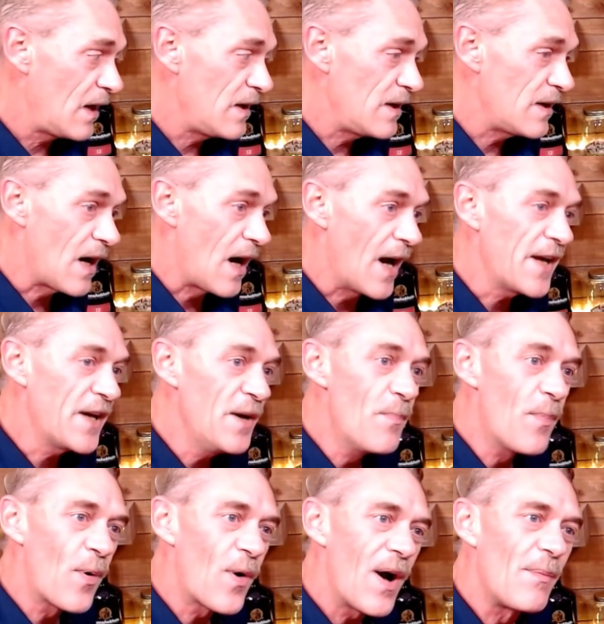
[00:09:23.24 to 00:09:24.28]
I could
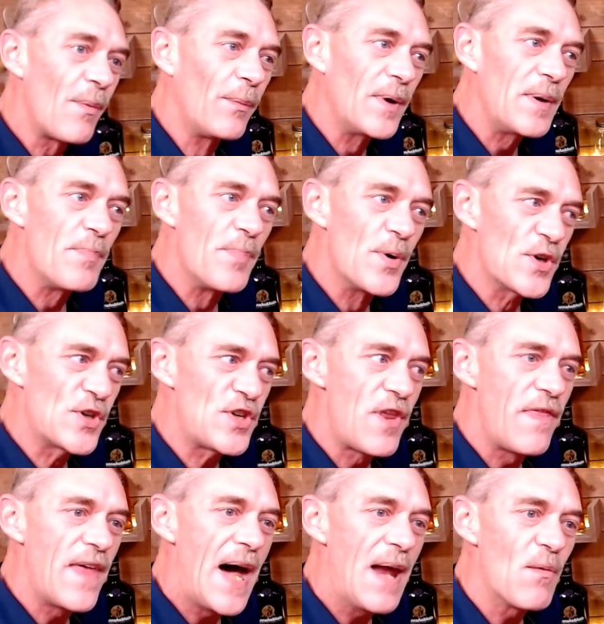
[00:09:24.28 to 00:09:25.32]
probably push
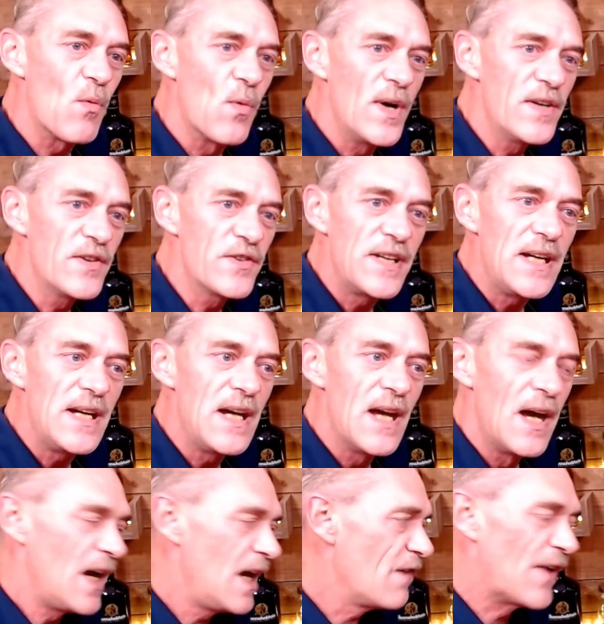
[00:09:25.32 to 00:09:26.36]
that whiskey,
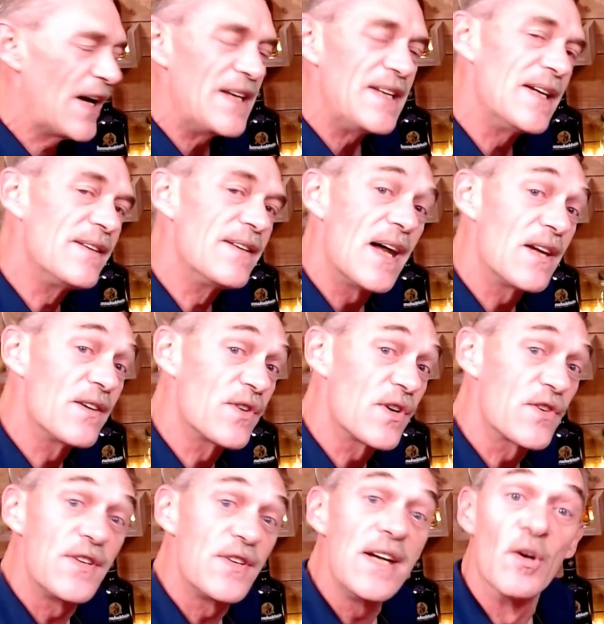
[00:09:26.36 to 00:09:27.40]
if I did that as a
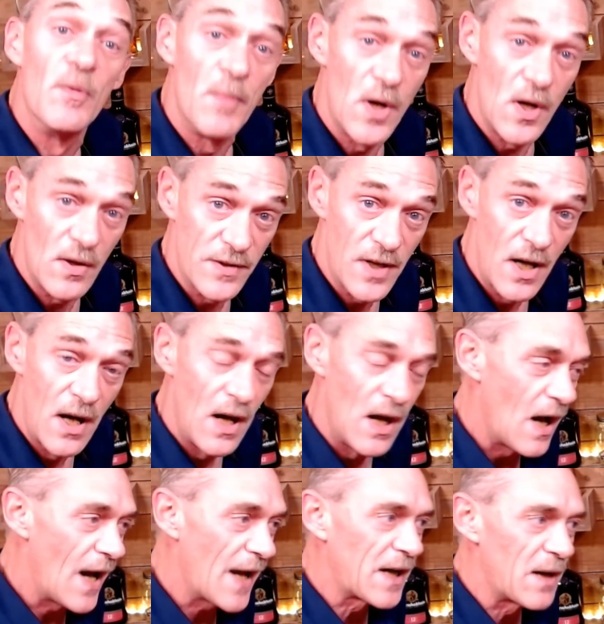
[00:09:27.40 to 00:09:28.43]
single malt,
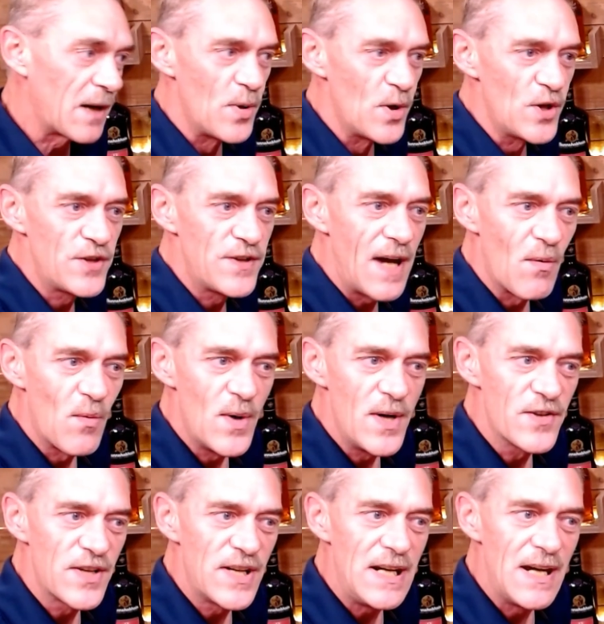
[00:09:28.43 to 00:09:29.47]
I could push that
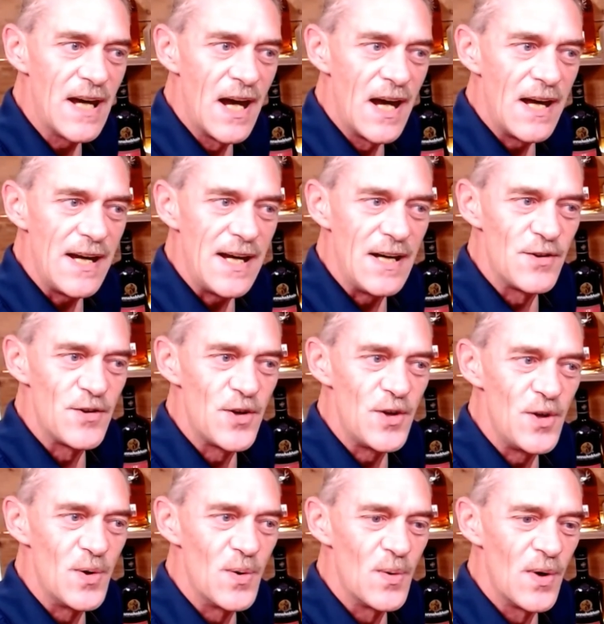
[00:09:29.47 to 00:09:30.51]
whiskey
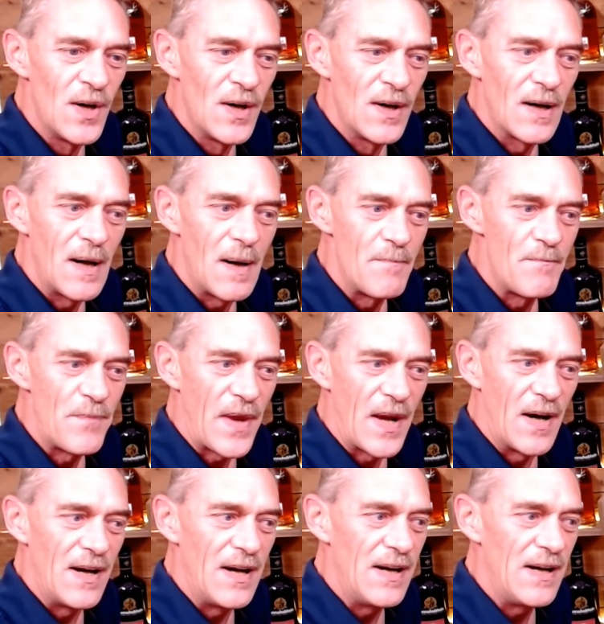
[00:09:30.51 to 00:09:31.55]
into
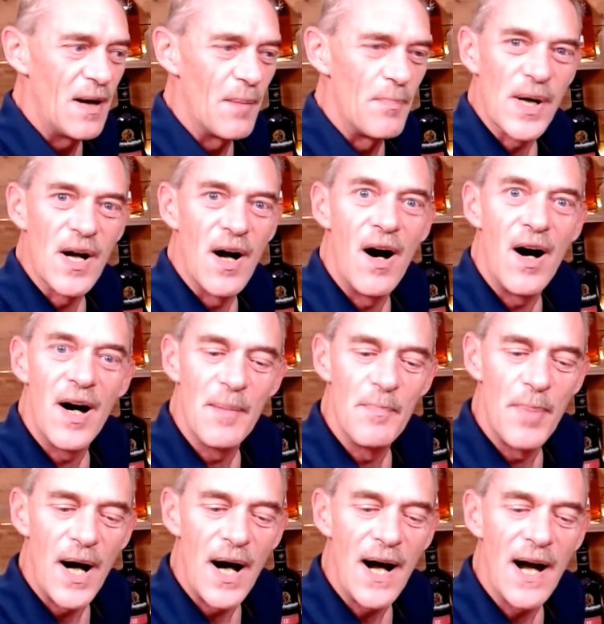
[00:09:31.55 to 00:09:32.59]
a pecan
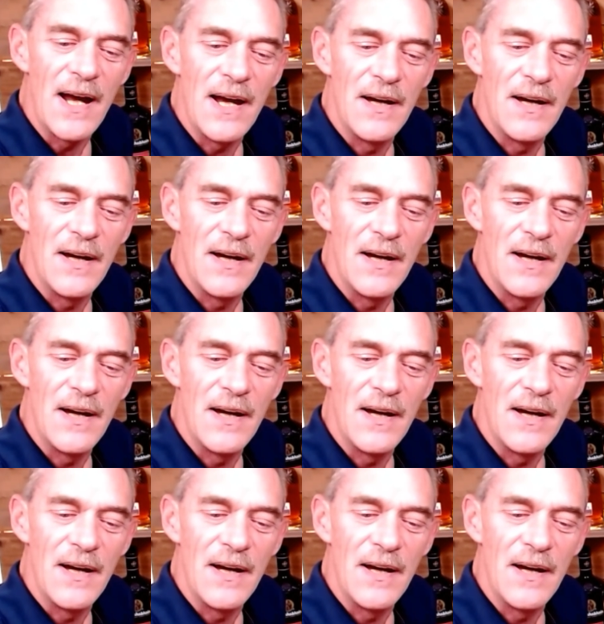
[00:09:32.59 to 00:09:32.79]
pie.